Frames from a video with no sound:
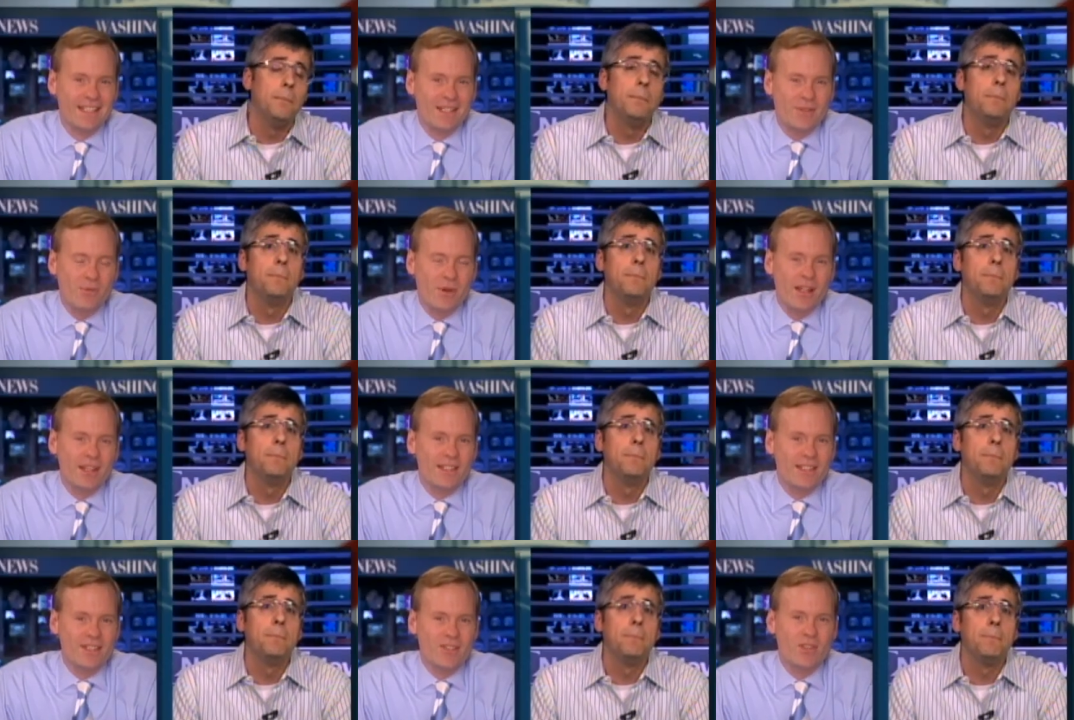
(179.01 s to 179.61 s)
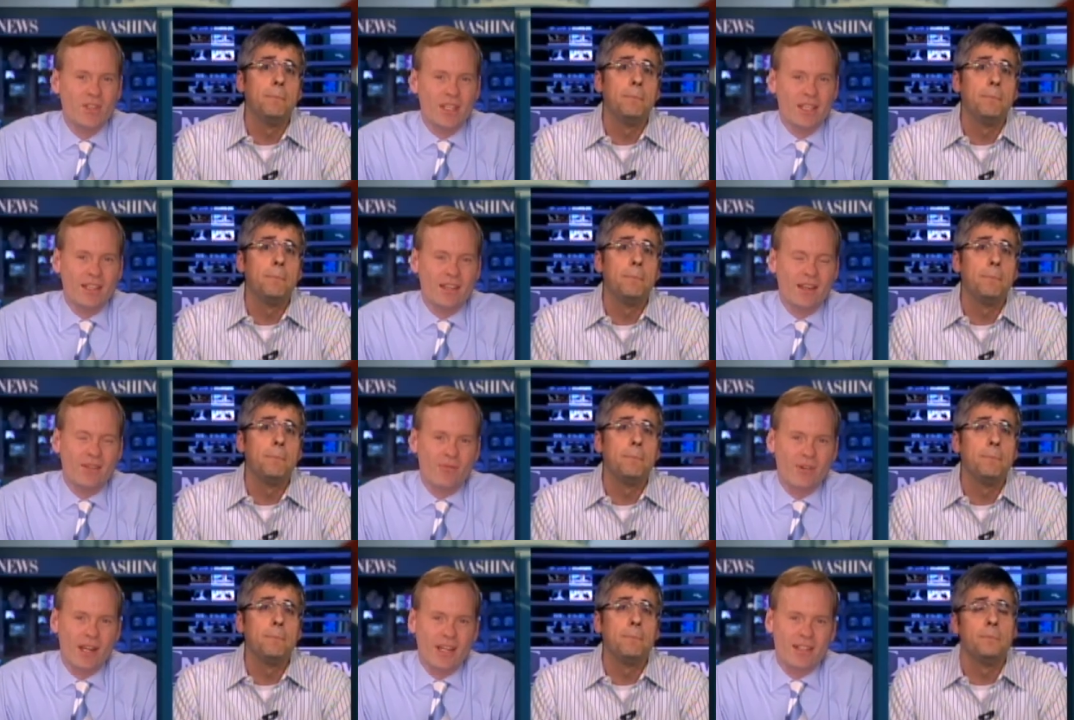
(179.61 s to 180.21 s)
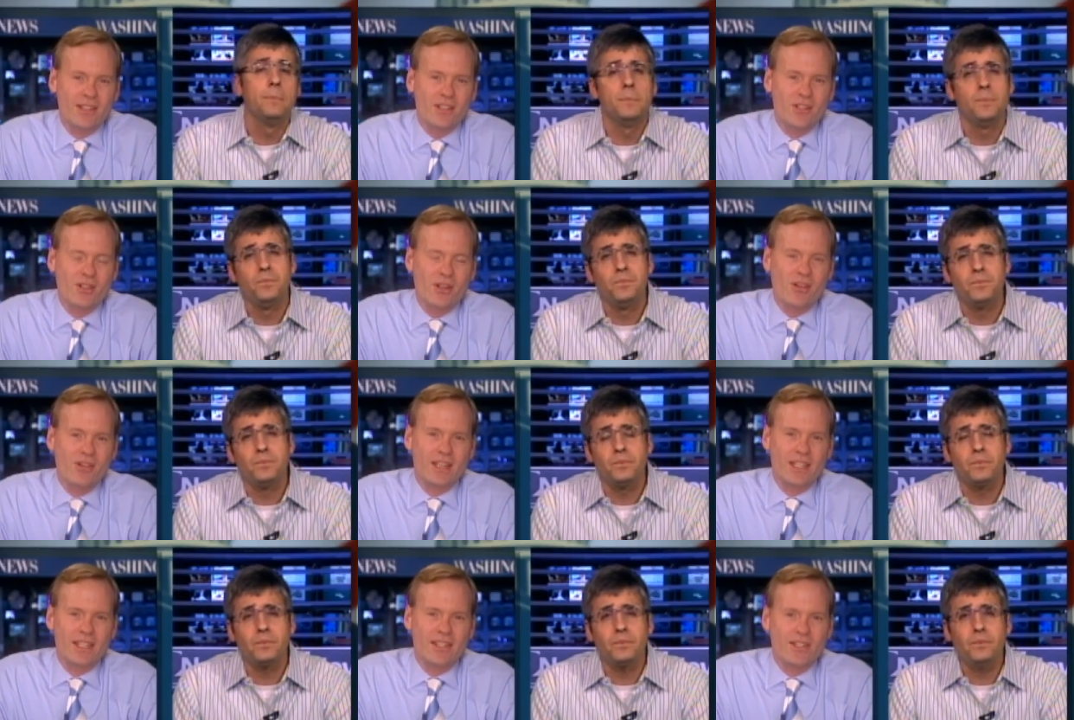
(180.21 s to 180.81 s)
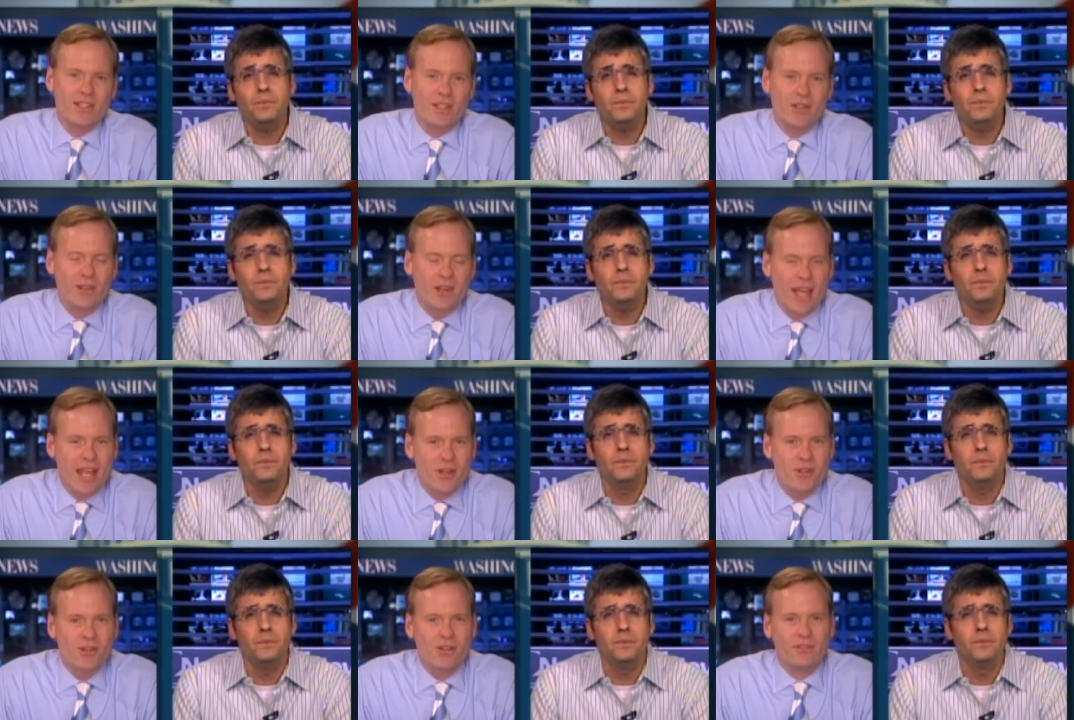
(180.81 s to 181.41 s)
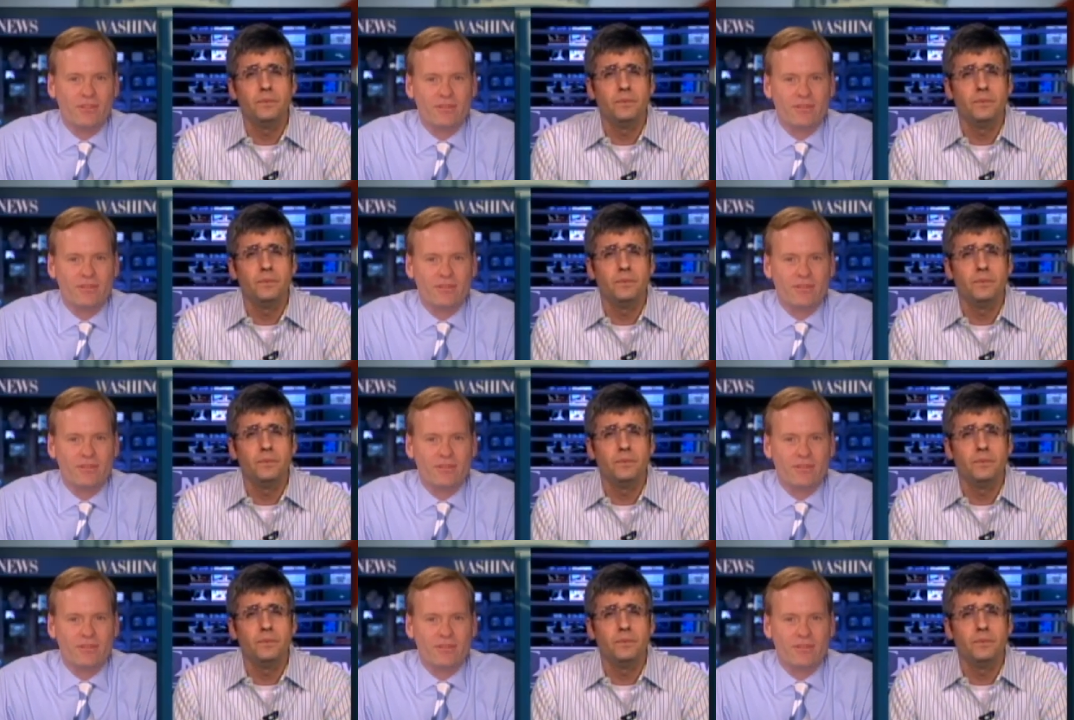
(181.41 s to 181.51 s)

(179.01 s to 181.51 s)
Speaker 1: Well, he's he, right. He's showing his international